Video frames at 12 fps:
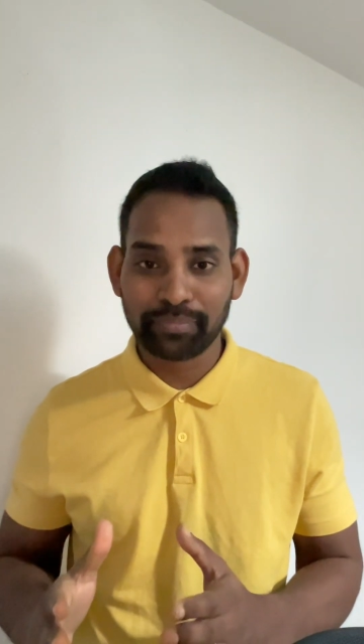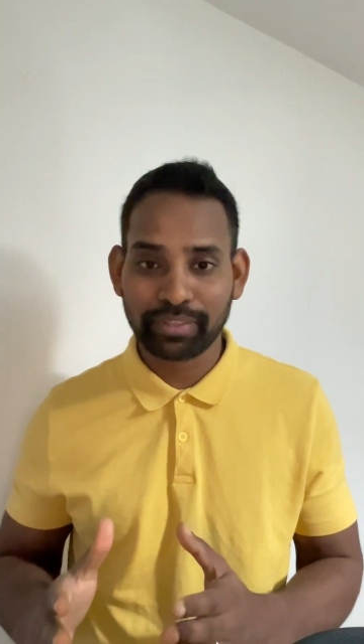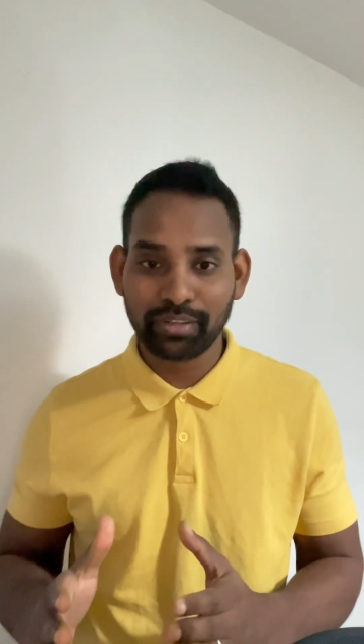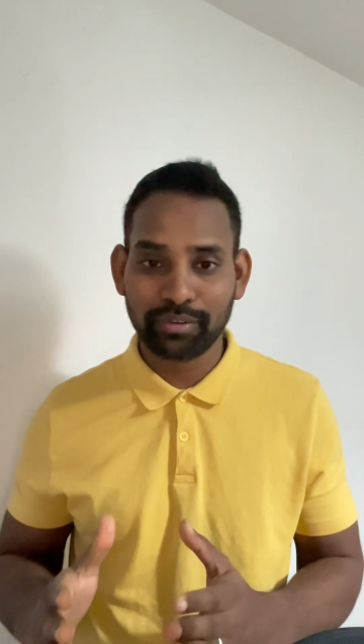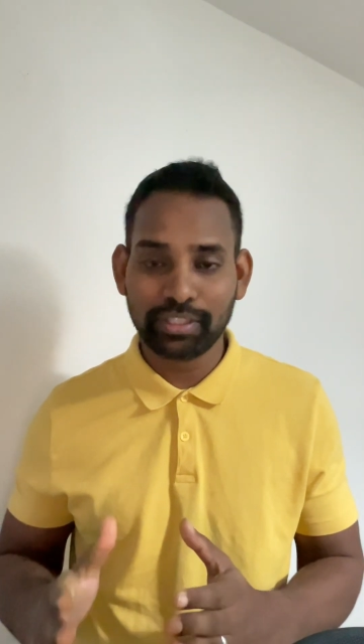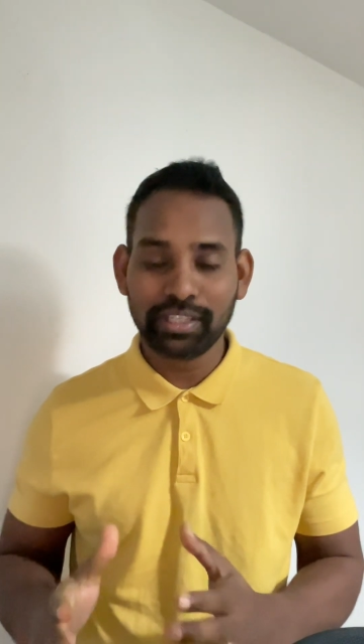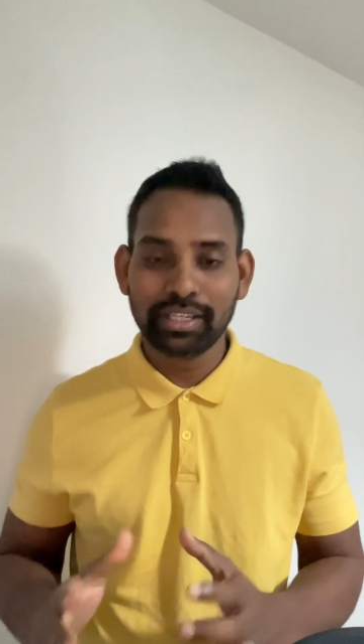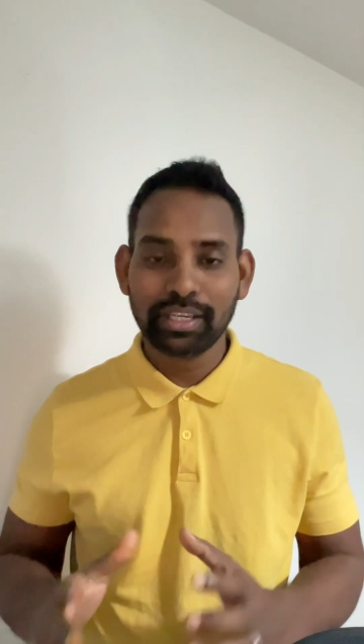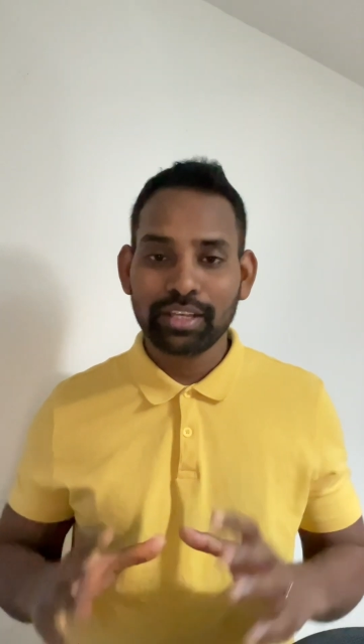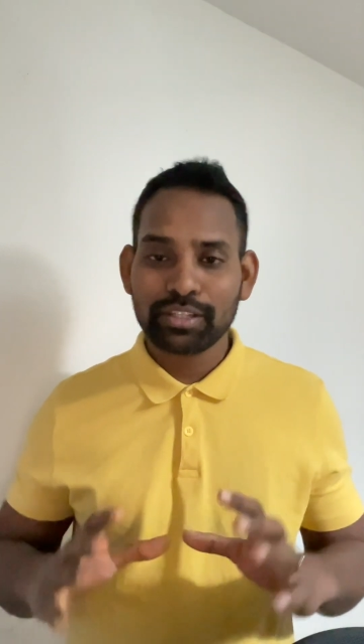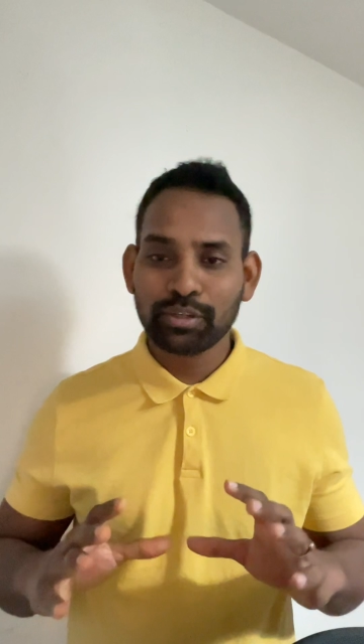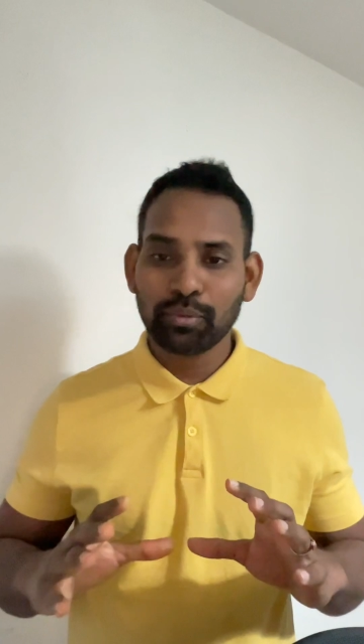Okay,
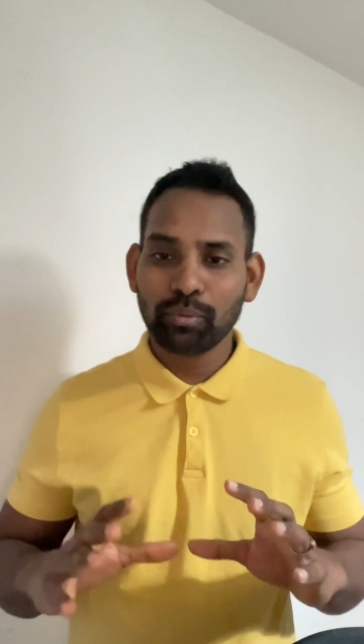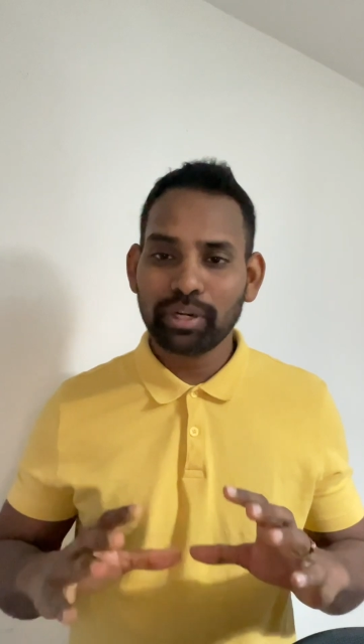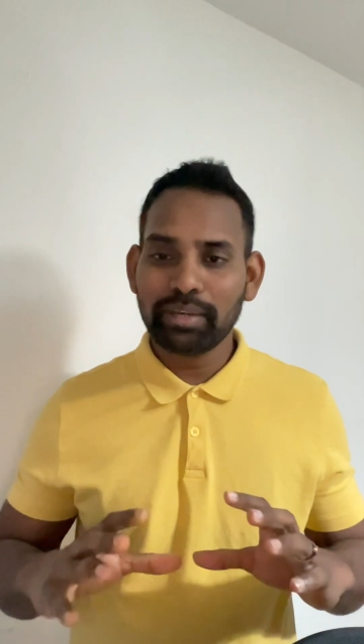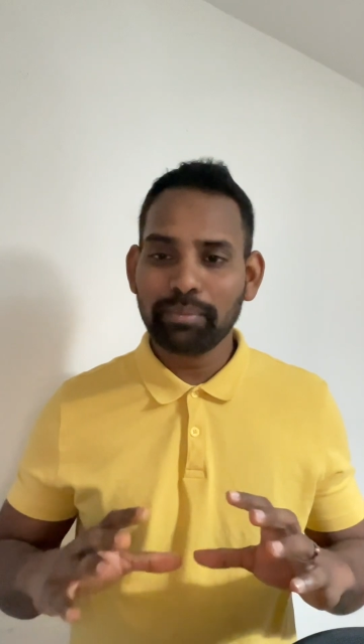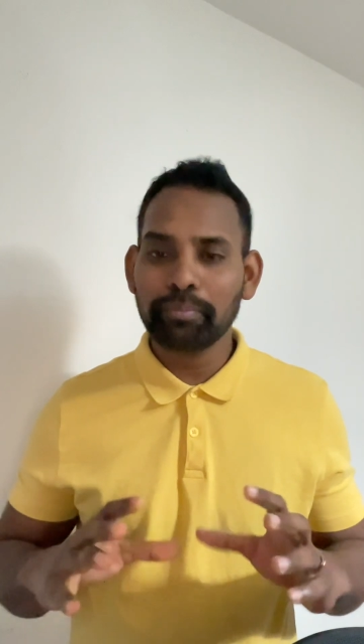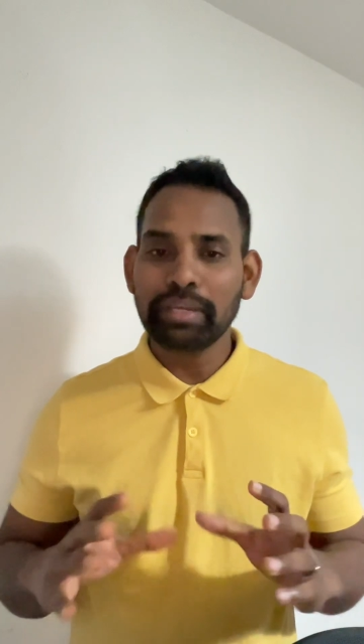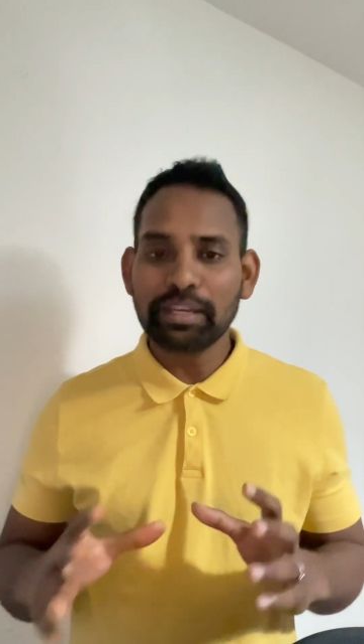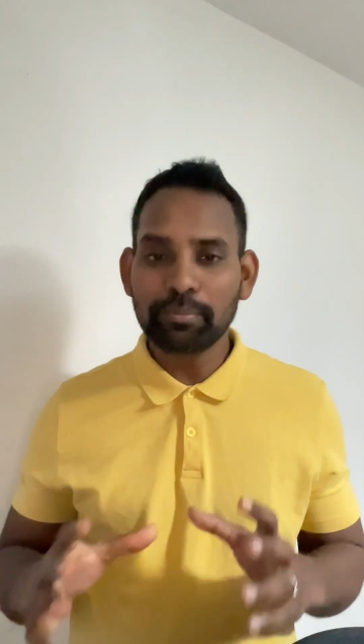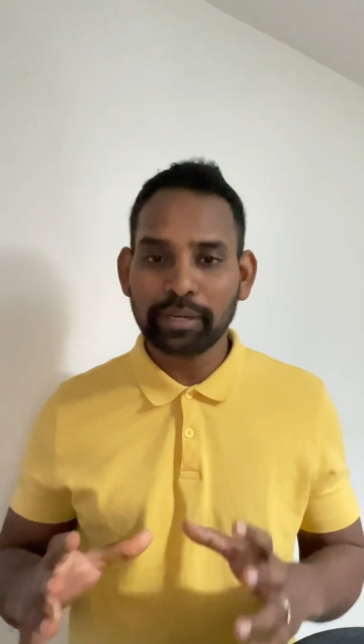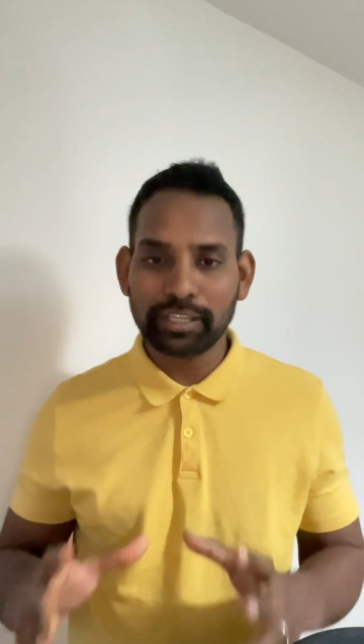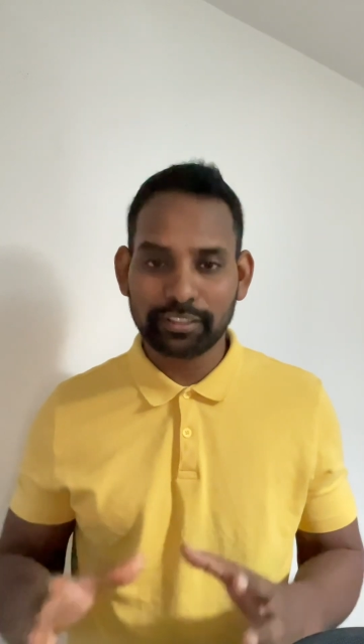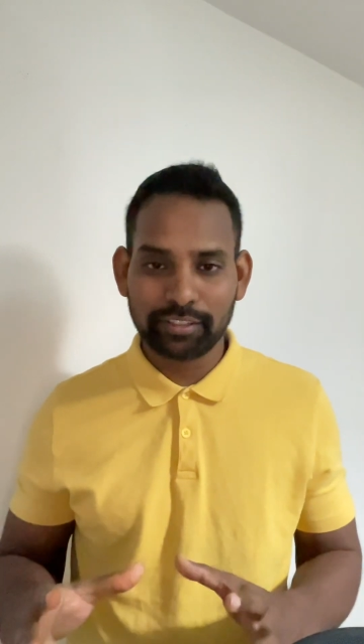so what I mean
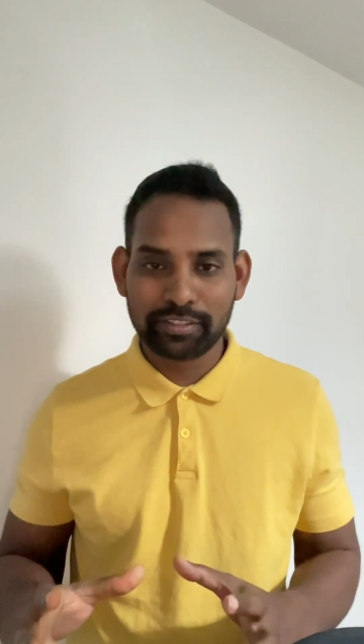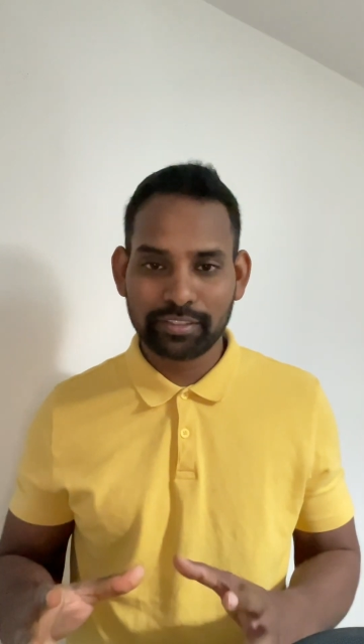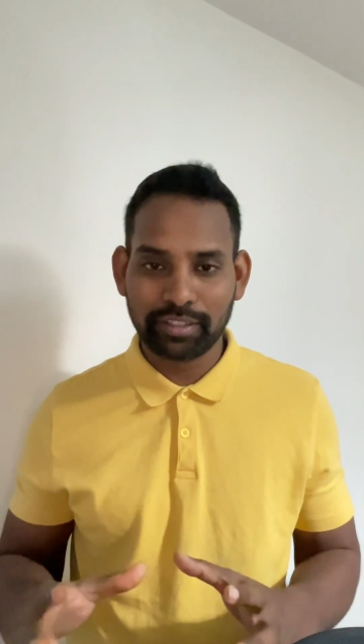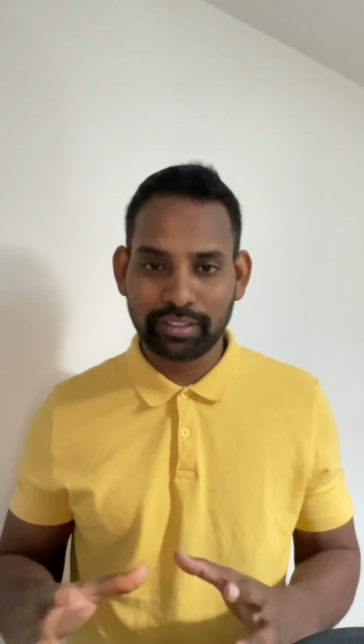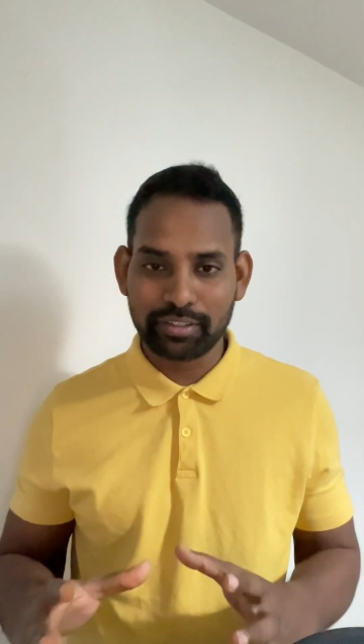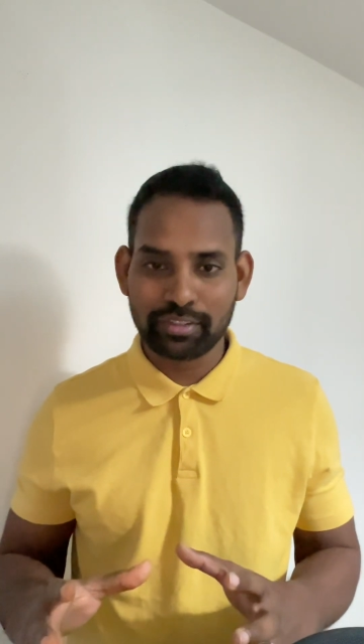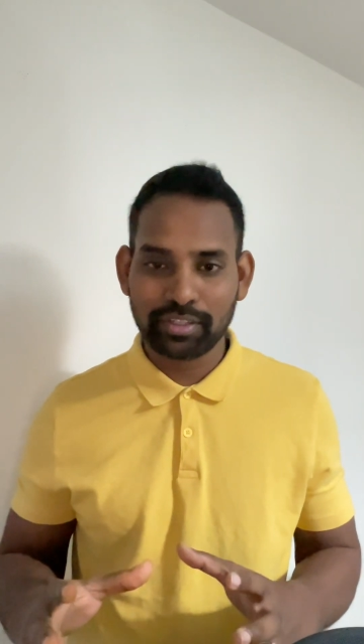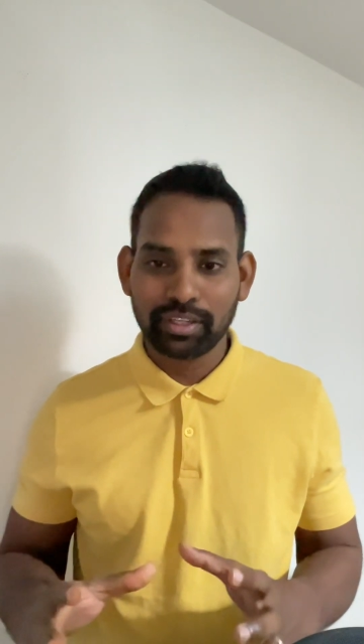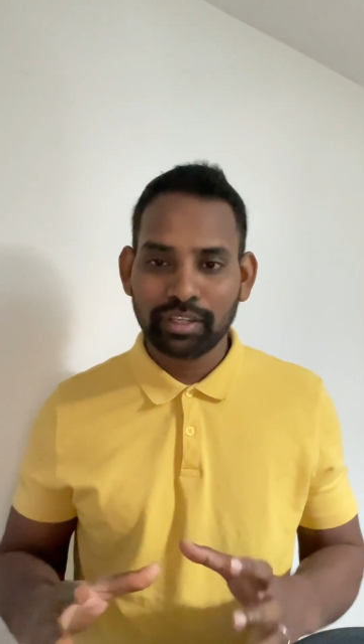by this is,